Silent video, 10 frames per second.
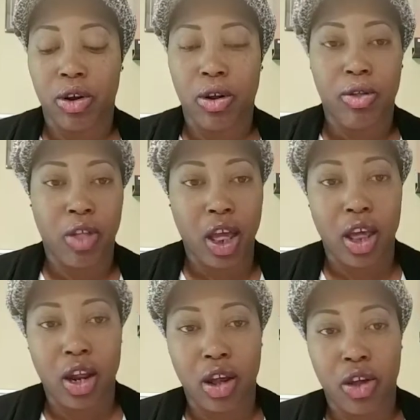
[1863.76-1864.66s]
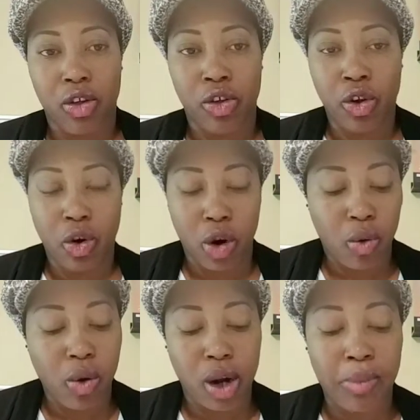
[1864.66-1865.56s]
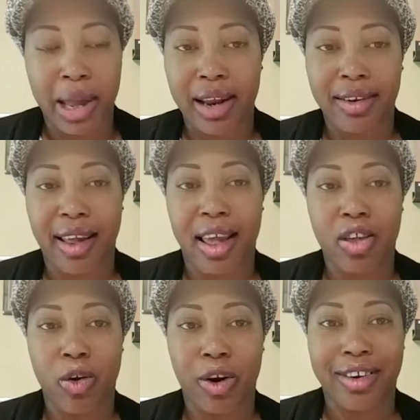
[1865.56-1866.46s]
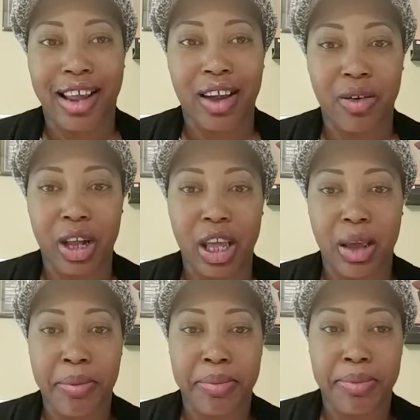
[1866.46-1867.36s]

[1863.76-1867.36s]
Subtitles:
then you're going to want to maintain your integrity.